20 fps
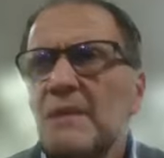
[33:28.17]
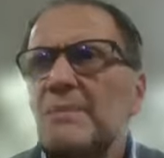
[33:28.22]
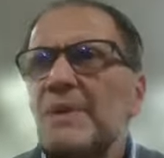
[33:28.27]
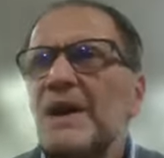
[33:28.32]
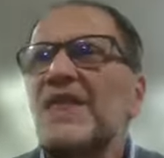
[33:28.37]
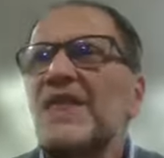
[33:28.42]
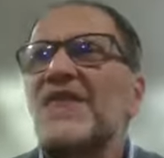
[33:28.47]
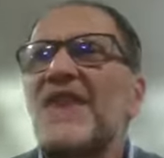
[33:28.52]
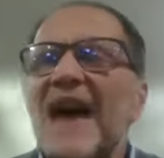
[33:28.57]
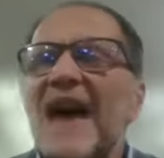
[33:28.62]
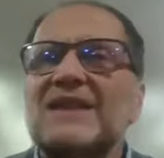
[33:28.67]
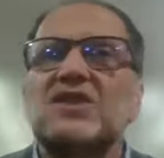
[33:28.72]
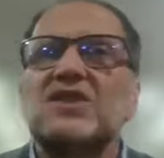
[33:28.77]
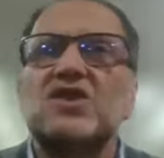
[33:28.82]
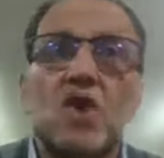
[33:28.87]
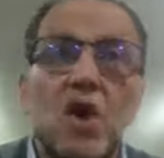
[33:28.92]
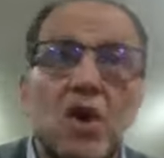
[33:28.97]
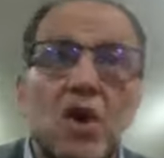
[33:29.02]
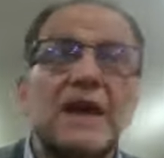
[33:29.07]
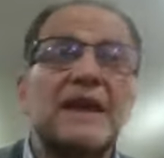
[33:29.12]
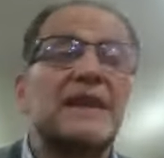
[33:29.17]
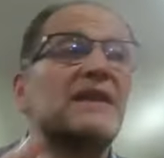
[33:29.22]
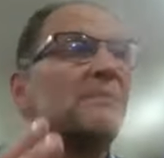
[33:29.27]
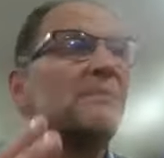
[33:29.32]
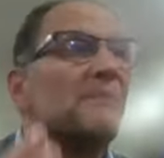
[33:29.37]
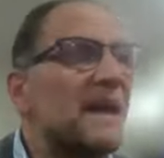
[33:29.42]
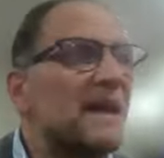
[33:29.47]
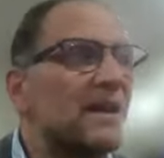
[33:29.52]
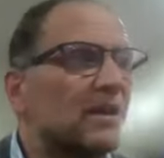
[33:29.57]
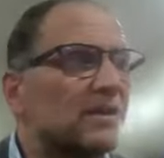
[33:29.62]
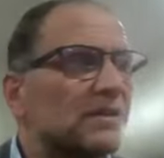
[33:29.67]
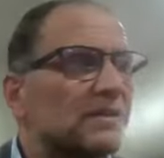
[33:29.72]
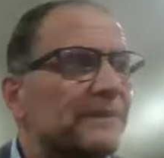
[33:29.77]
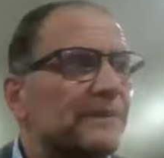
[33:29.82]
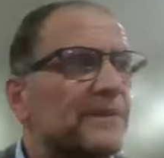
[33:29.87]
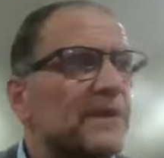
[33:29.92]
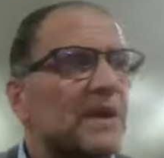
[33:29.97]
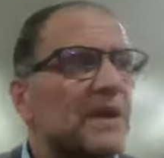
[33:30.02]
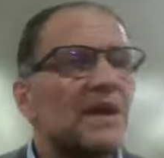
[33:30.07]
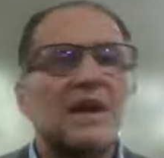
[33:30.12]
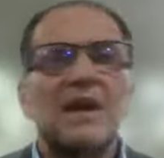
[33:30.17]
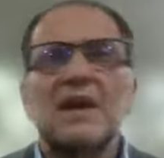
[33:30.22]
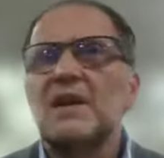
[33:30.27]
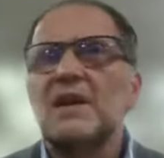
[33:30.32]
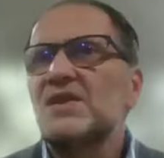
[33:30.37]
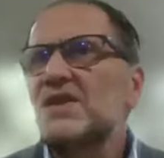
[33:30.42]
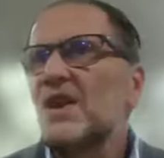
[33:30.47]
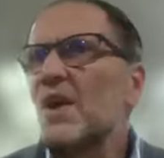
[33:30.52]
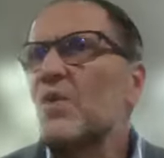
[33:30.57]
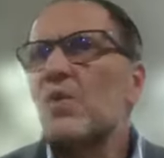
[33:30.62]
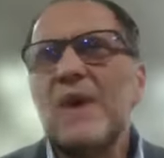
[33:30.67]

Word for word: But then during the meal, so